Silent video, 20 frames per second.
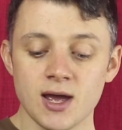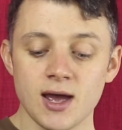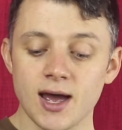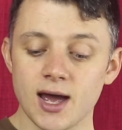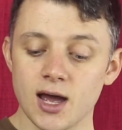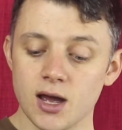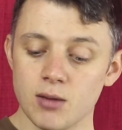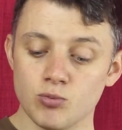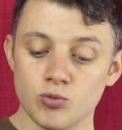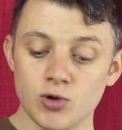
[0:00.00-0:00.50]

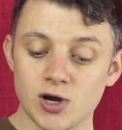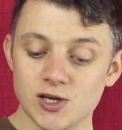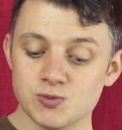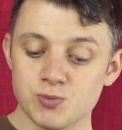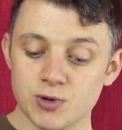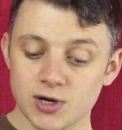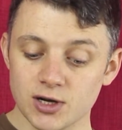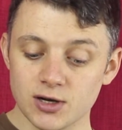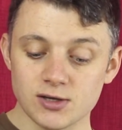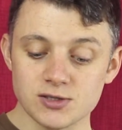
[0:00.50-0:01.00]

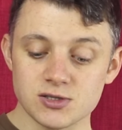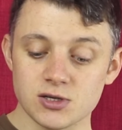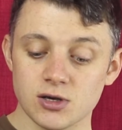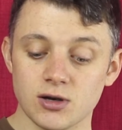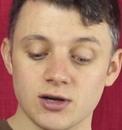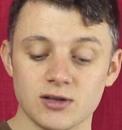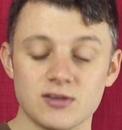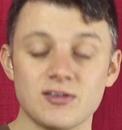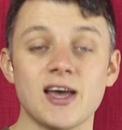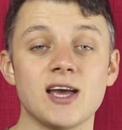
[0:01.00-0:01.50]
Rosberg also
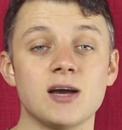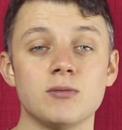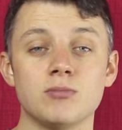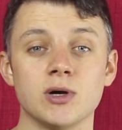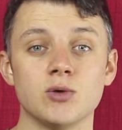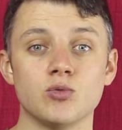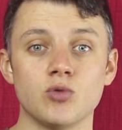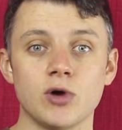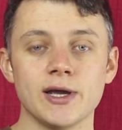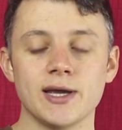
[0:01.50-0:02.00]
got taken by
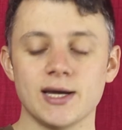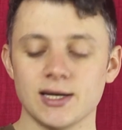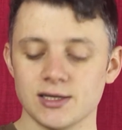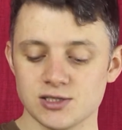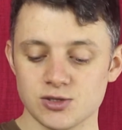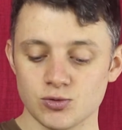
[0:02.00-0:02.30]
Raikkonen,